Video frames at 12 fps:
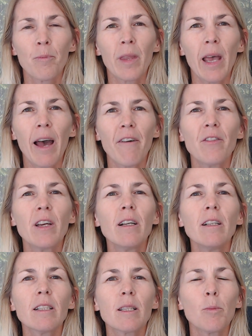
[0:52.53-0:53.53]
I feel
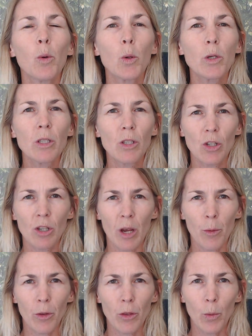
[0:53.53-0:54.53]
it's important to share
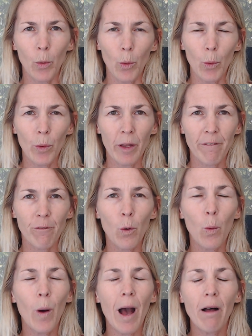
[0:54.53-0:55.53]
with you all that for a
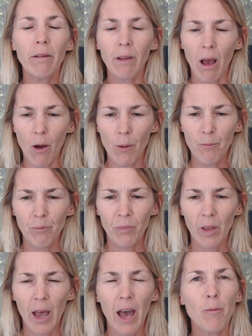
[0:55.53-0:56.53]
while now,
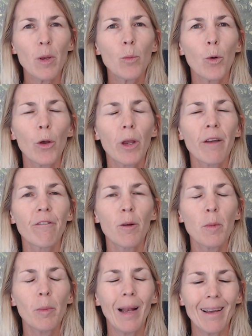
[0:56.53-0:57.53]
I've been working from a
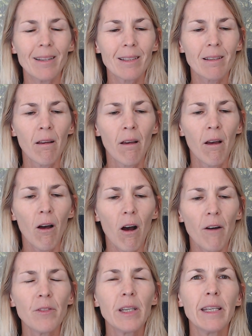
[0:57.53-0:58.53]
place
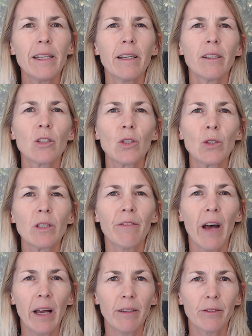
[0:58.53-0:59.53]
of needing to
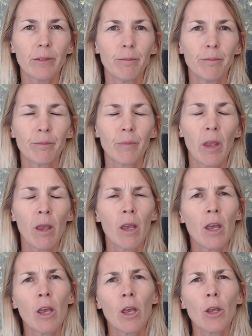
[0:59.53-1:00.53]
survive.
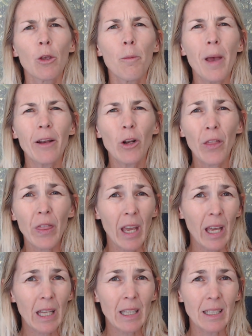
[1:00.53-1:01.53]
You may not think
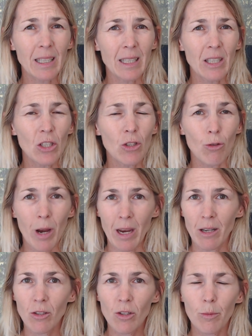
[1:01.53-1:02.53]
that this is
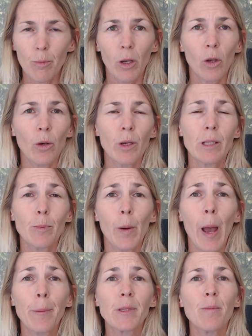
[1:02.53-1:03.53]
strange because
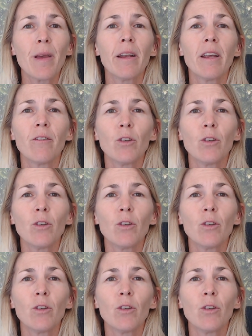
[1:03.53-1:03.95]
perhaps many of